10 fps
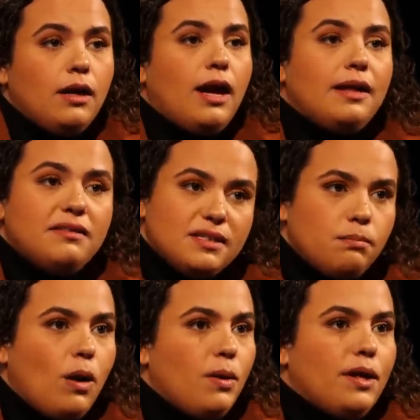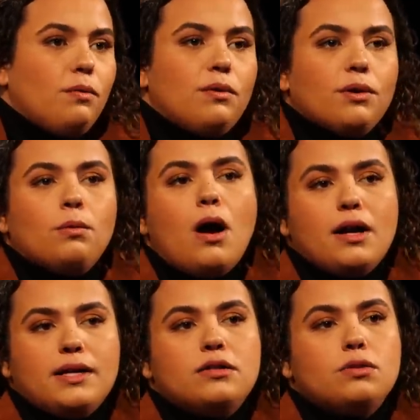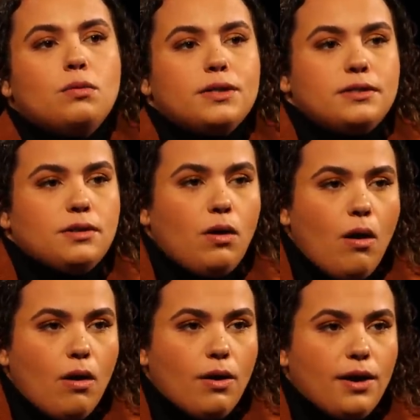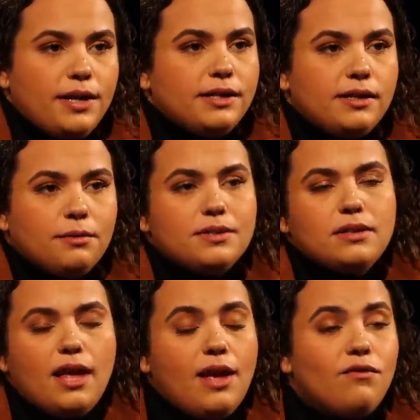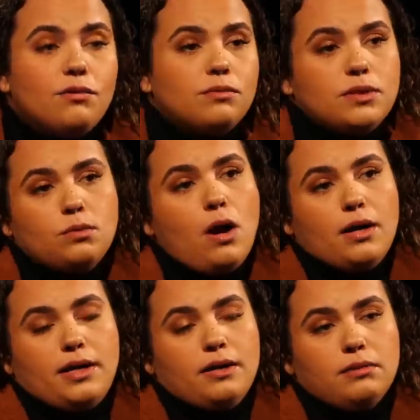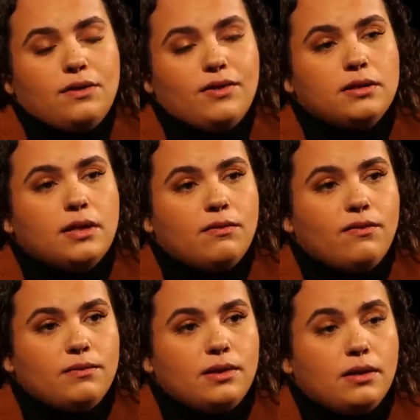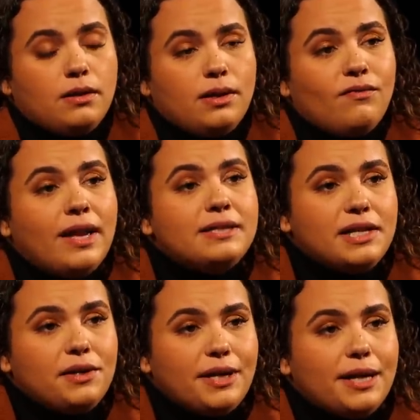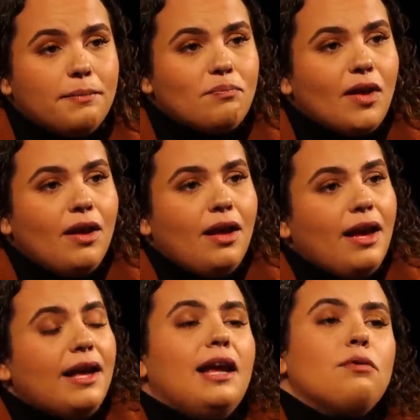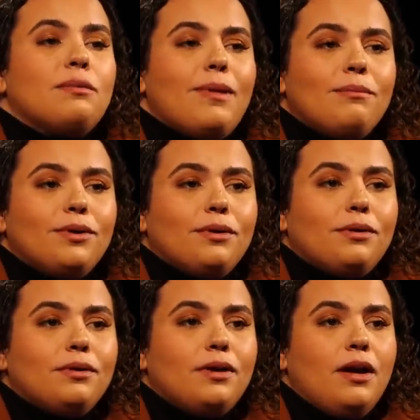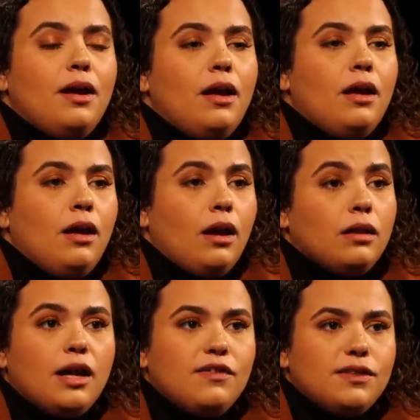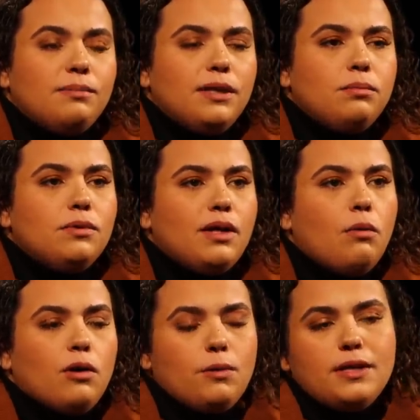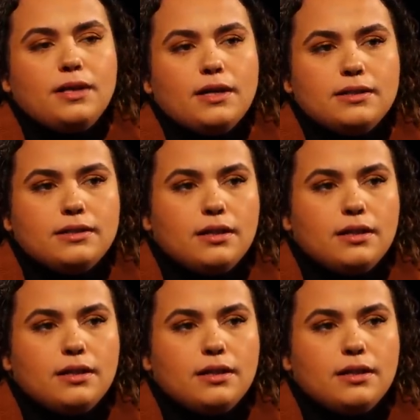At this point, we were walking towards the car and everyone was walking, leaving the event area. And I remember... A lot of the people that were with us,